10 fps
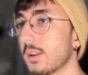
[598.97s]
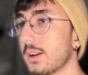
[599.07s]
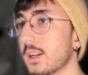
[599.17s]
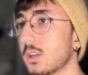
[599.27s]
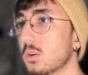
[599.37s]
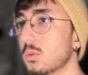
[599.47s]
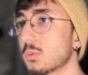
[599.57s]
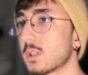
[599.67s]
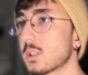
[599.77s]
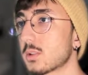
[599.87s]
I know
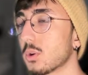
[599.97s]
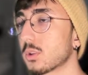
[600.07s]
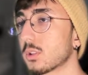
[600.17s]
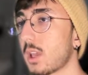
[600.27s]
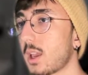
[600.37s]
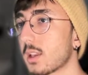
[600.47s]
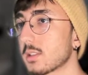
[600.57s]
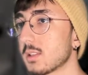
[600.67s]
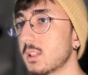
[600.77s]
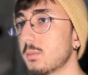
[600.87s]
this token
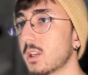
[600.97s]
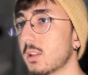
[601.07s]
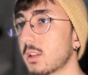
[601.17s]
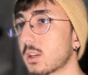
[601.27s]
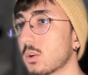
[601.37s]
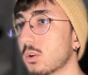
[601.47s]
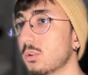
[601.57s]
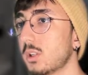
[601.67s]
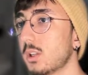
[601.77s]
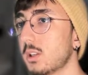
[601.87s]
has email and
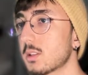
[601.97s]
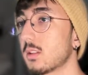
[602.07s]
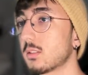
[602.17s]
code in it.